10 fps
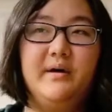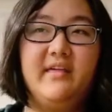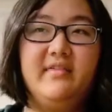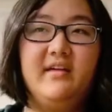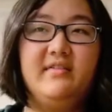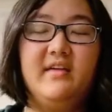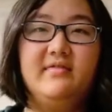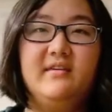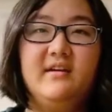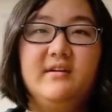But I think
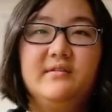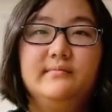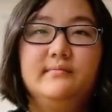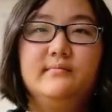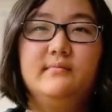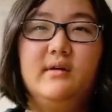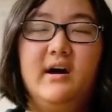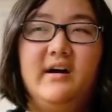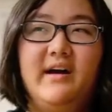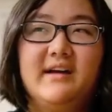that
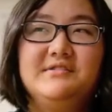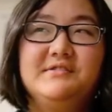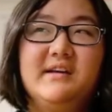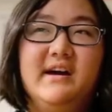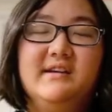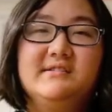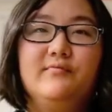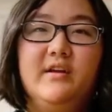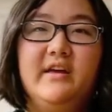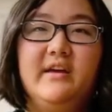the
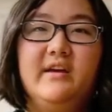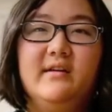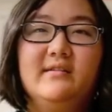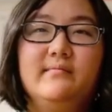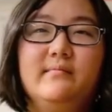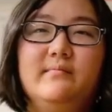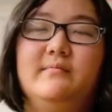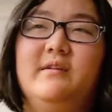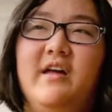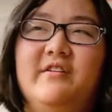exercise
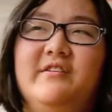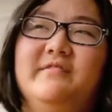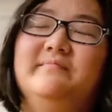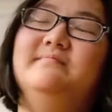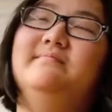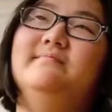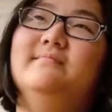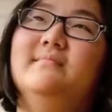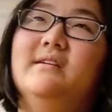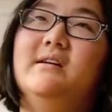really kind
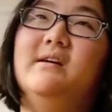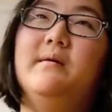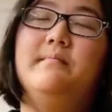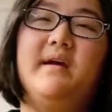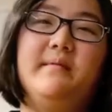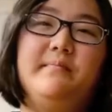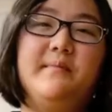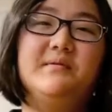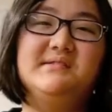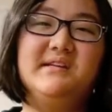of made
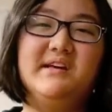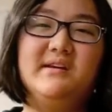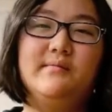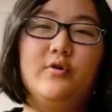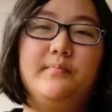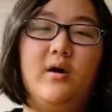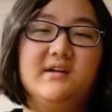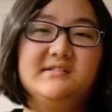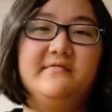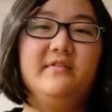people see it in a more
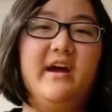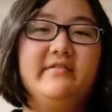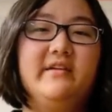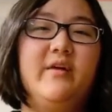positive light,